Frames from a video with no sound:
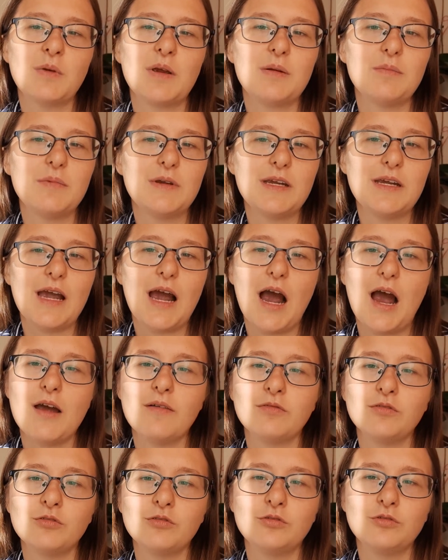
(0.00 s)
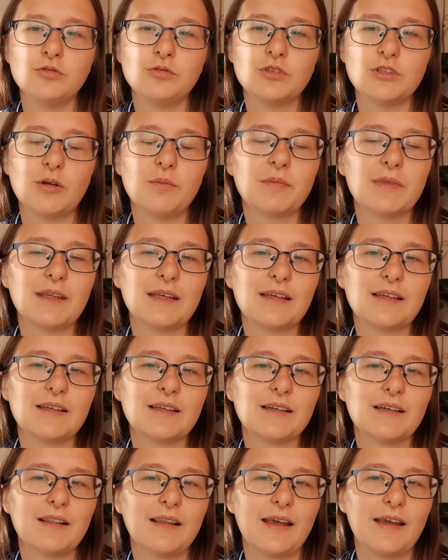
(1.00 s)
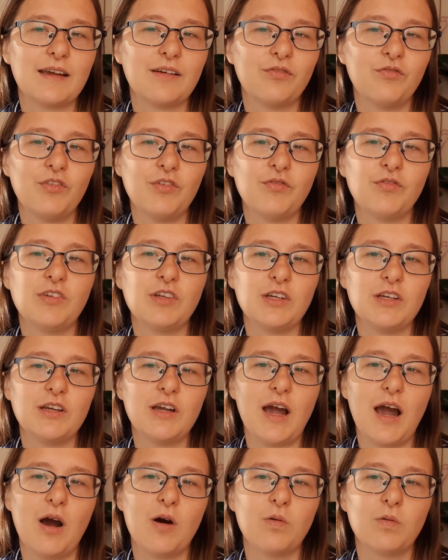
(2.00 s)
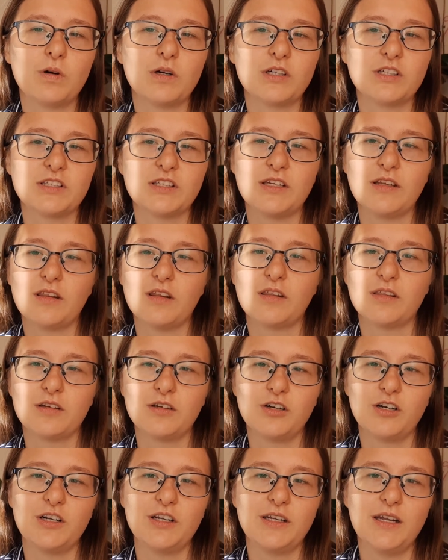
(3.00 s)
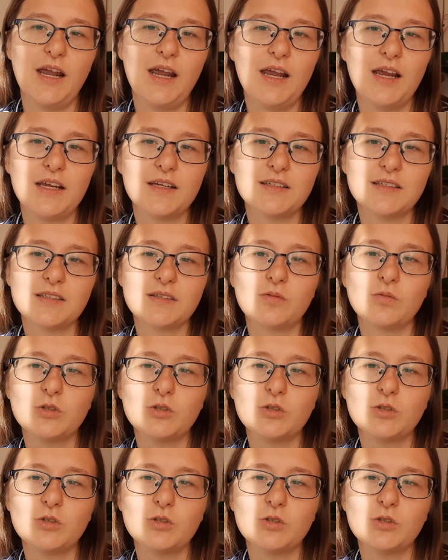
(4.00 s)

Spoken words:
Maybe I would do something like 50 hours in 30 days,